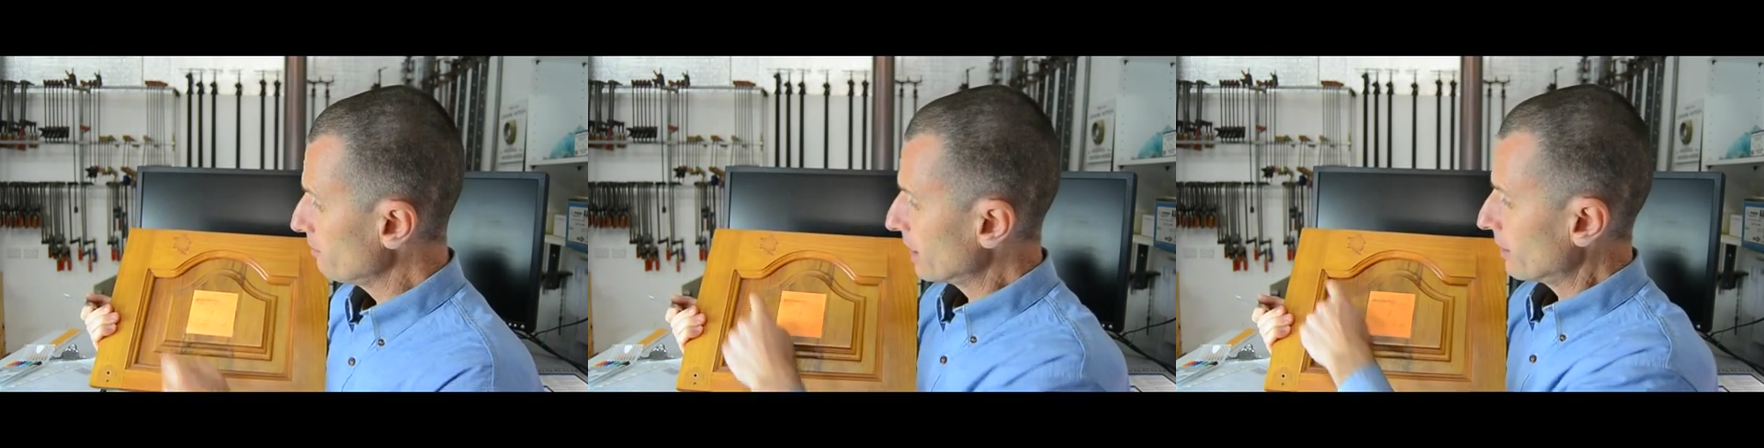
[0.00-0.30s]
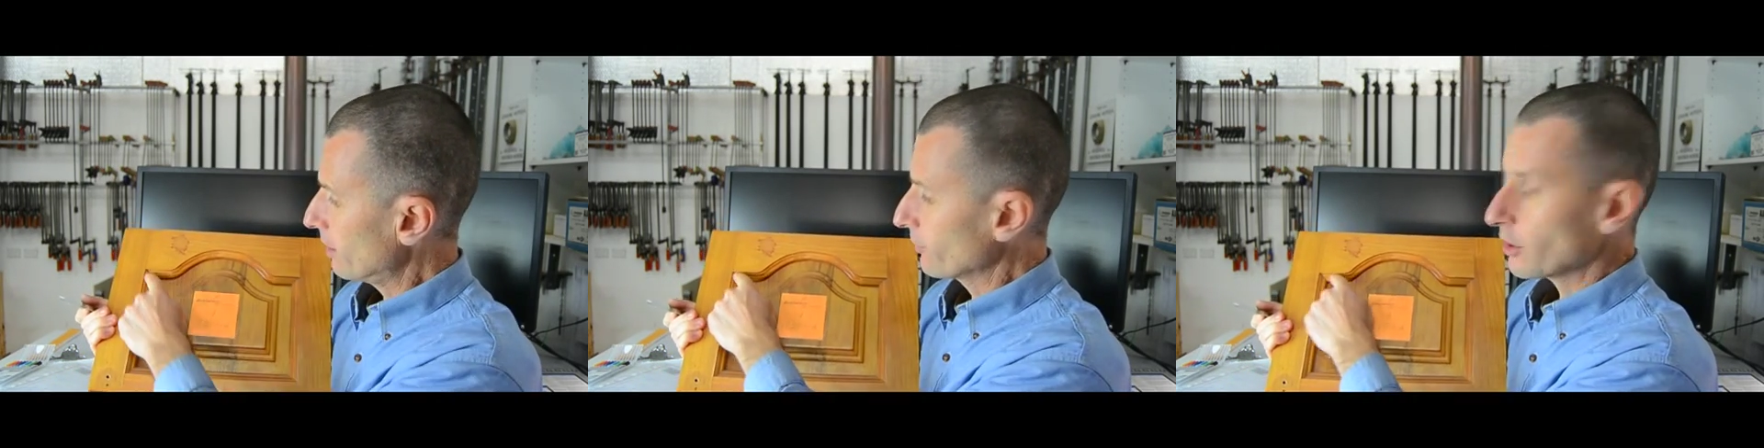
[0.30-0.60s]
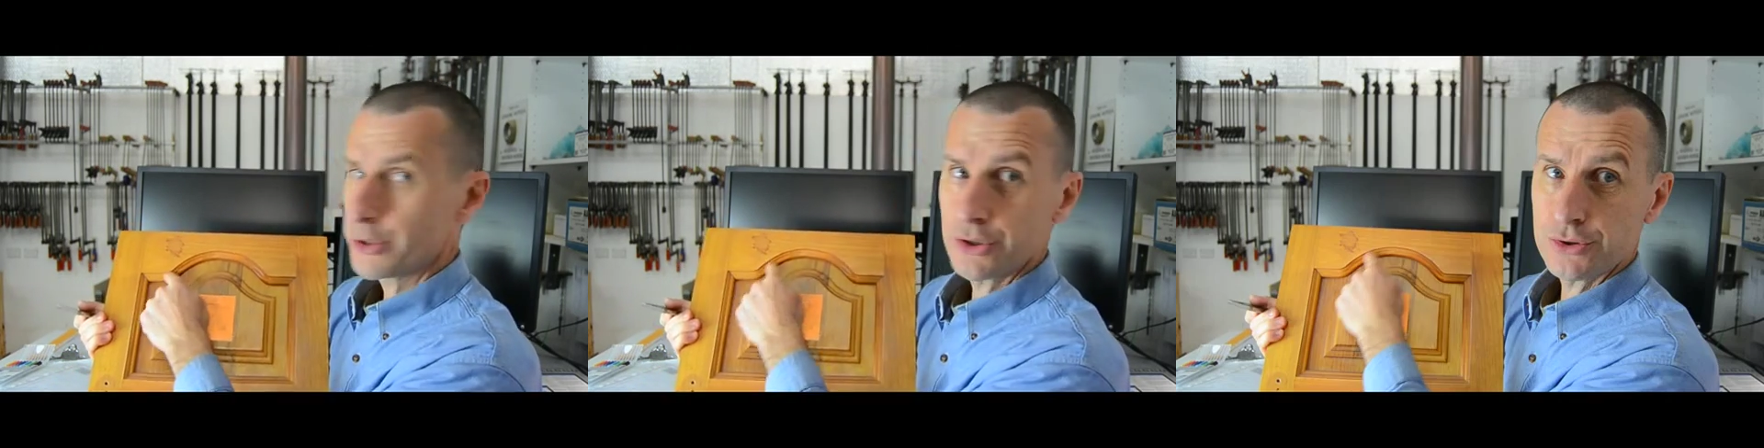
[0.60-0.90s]
I've
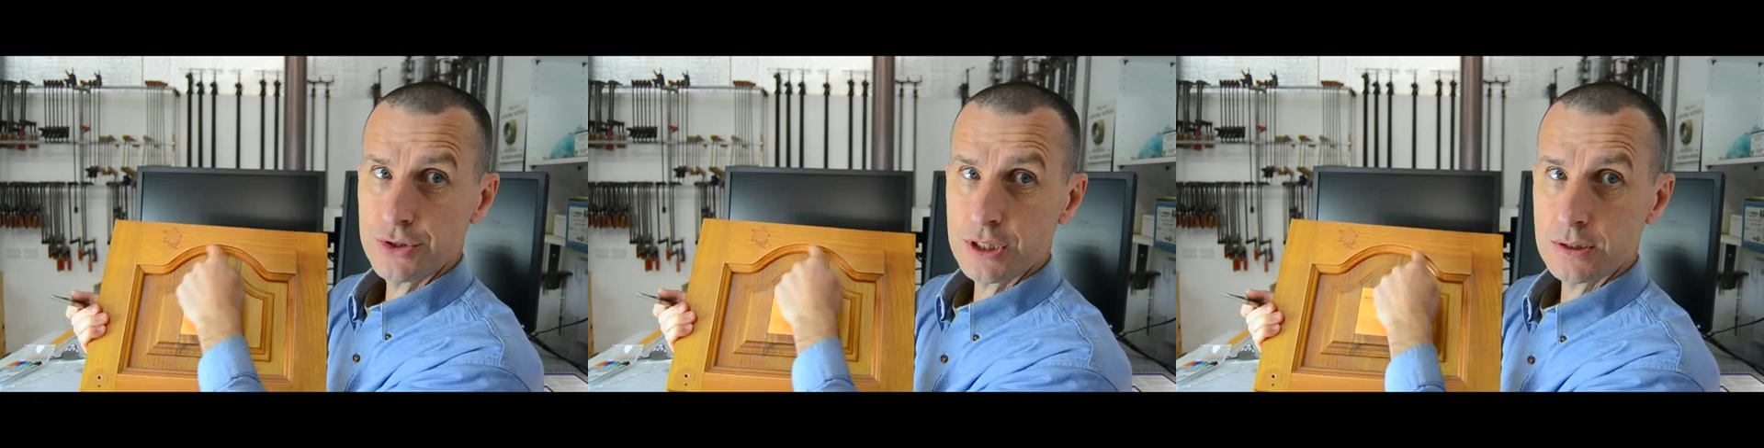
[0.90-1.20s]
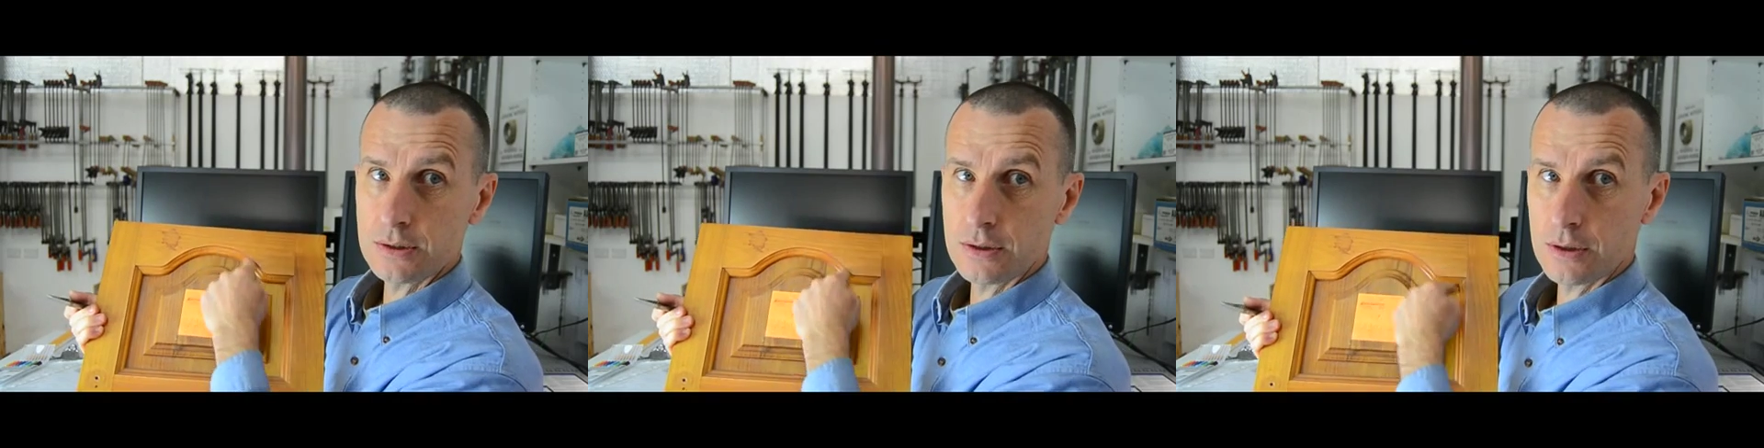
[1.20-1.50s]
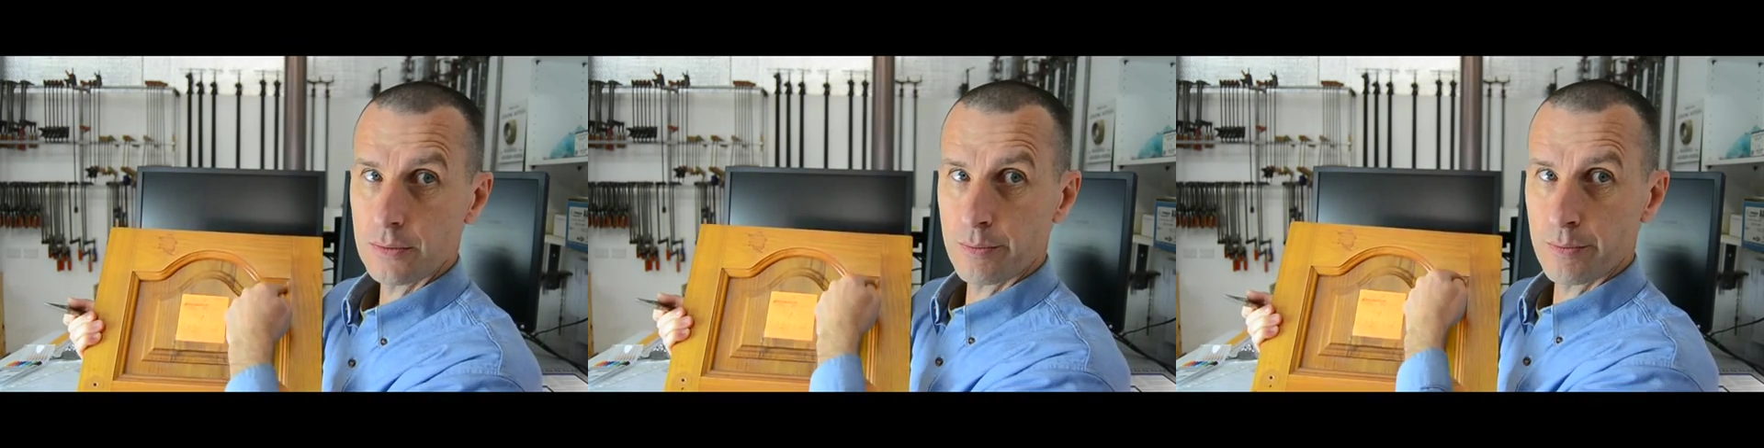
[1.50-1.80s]
got to produce this
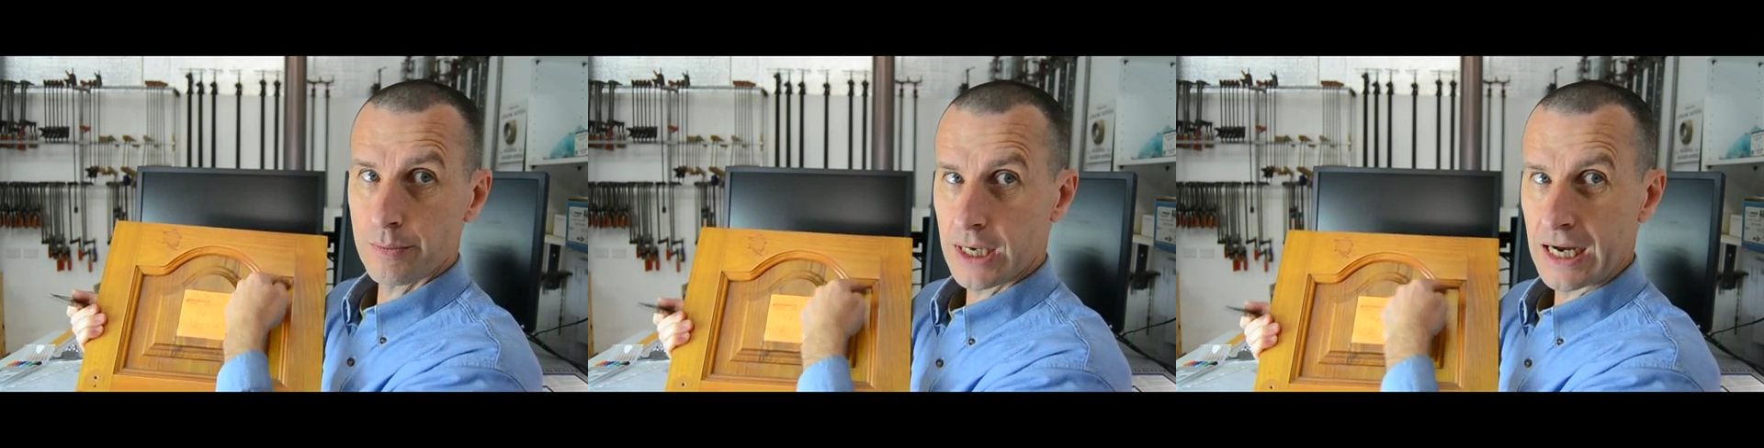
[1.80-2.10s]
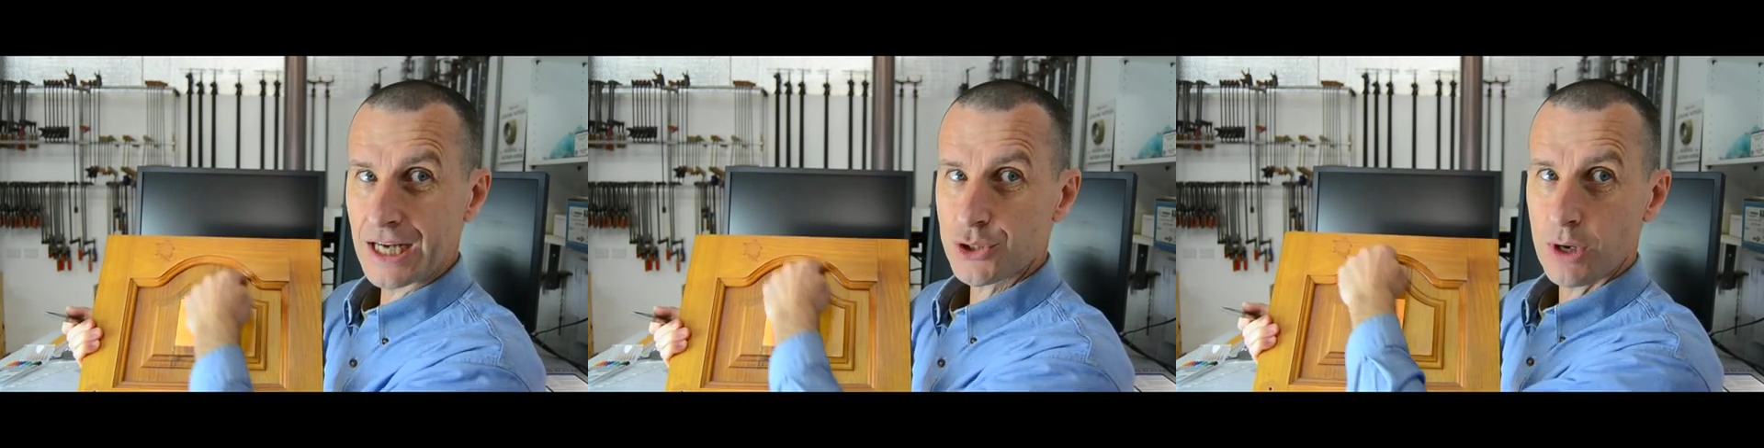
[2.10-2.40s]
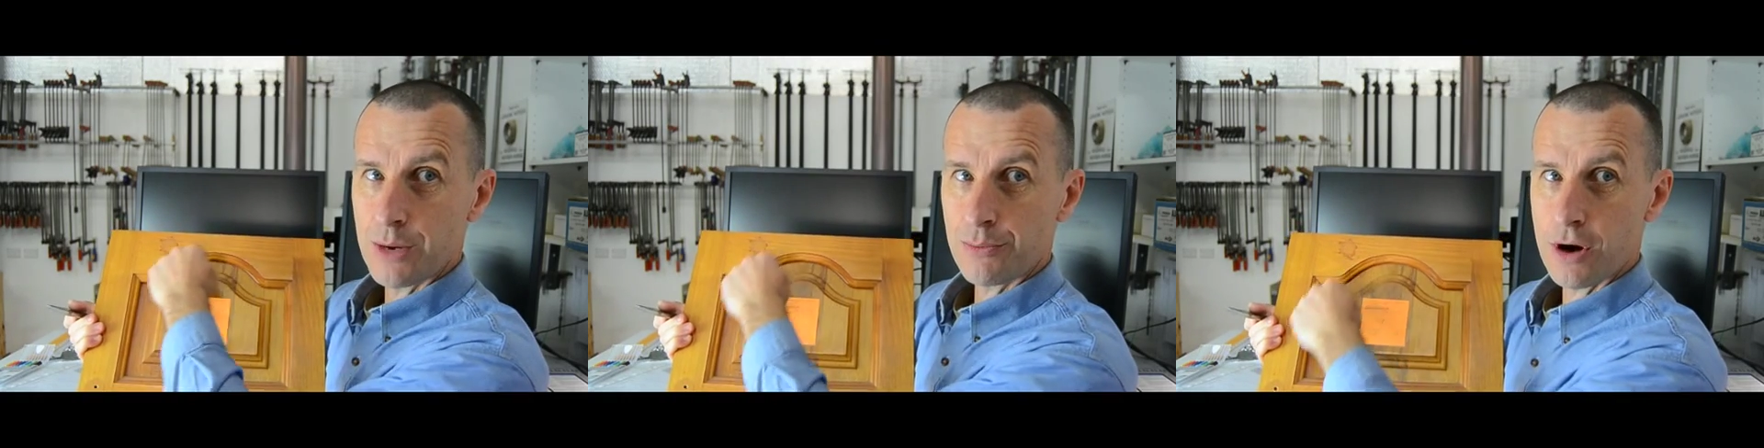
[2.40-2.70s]

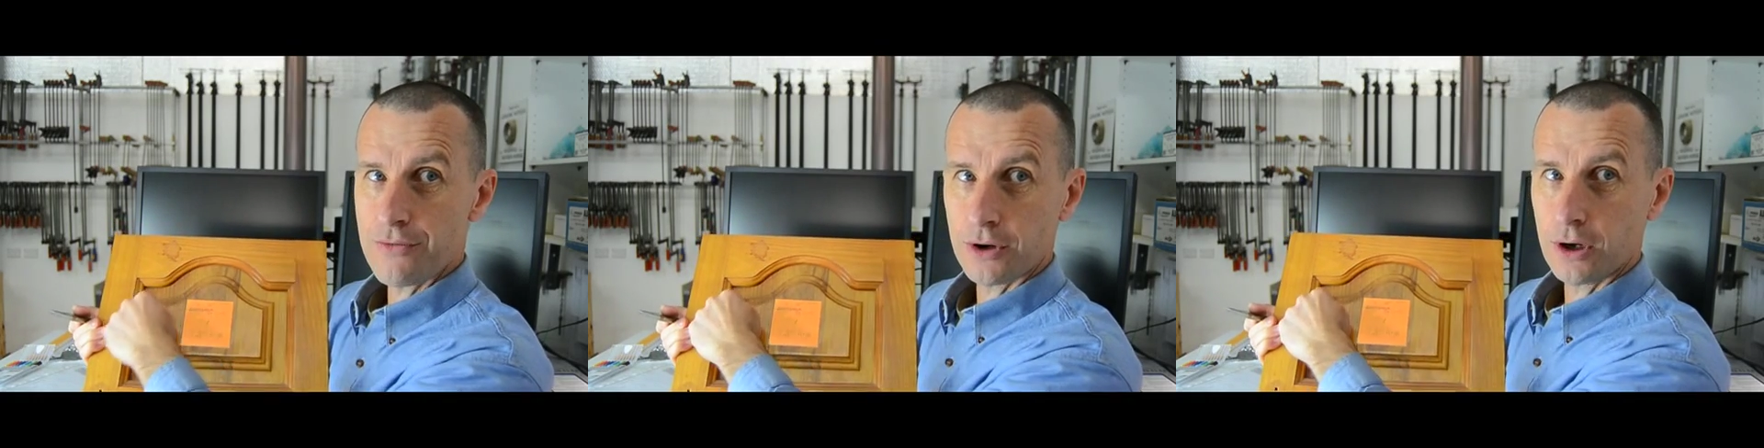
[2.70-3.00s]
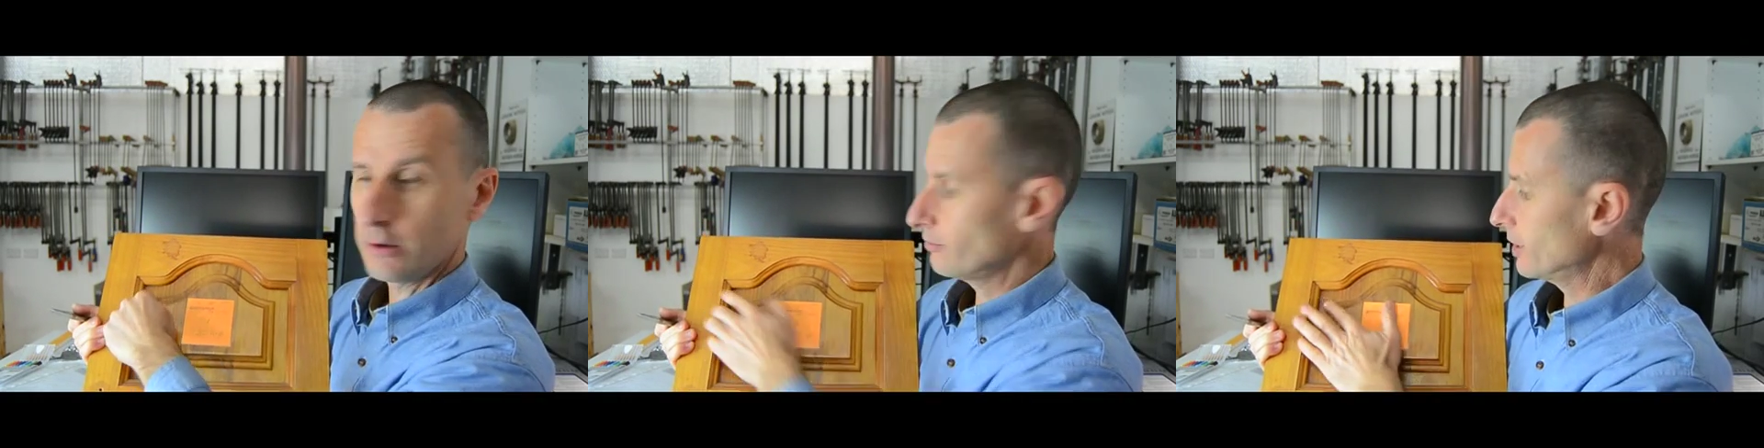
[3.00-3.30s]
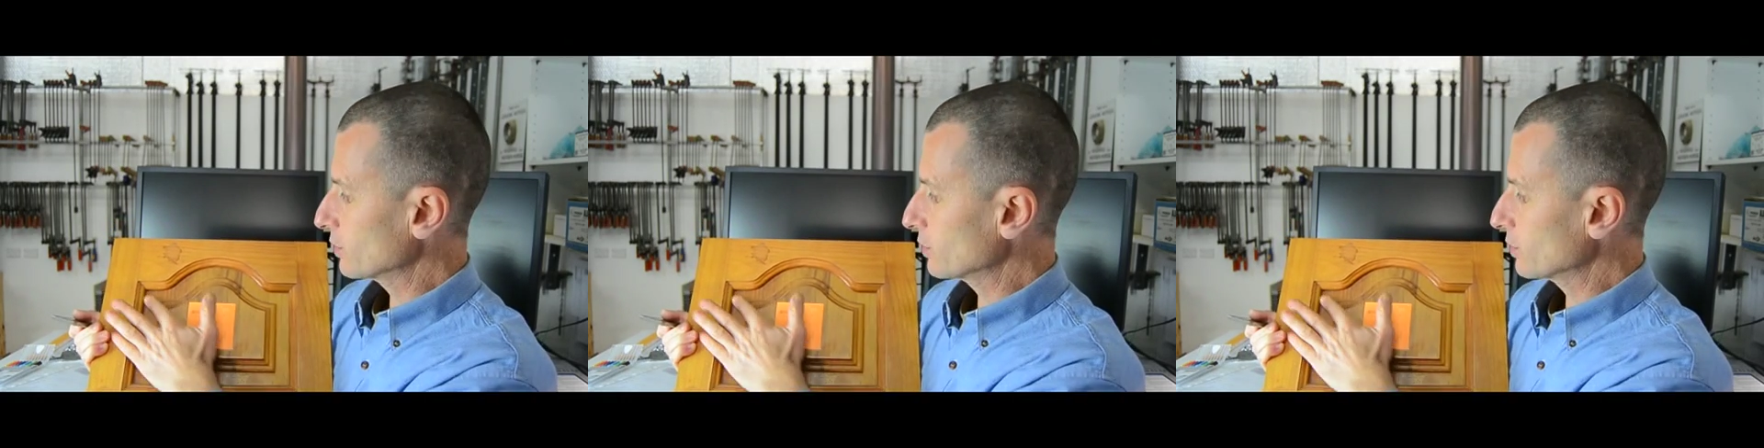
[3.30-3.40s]
archway profile